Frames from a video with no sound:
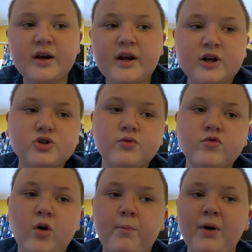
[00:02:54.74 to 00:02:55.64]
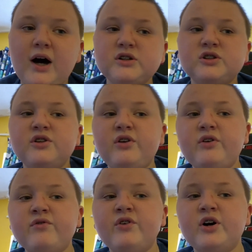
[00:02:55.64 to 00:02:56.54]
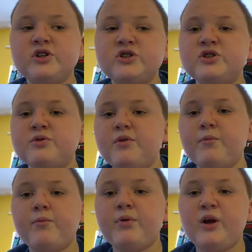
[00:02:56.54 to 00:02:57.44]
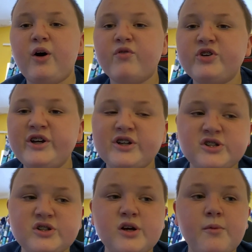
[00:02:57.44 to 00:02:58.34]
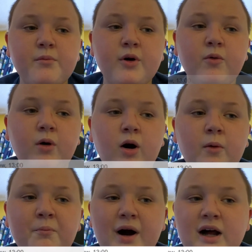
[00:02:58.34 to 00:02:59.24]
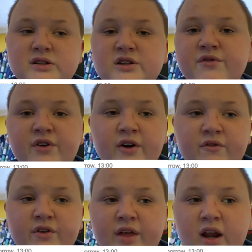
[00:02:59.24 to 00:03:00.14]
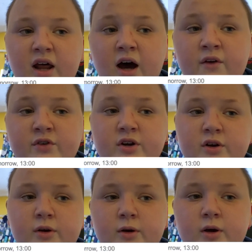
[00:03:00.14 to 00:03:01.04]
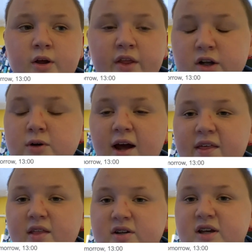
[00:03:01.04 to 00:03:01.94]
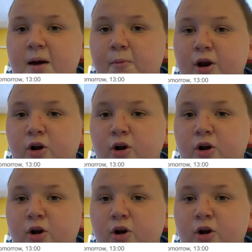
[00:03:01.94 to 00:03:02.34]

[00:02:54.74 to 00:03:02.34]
Next up, we've got Barnsley versus playoff chasers, Millwall, and Barnsley fighting for their lives. That's why I think this game will be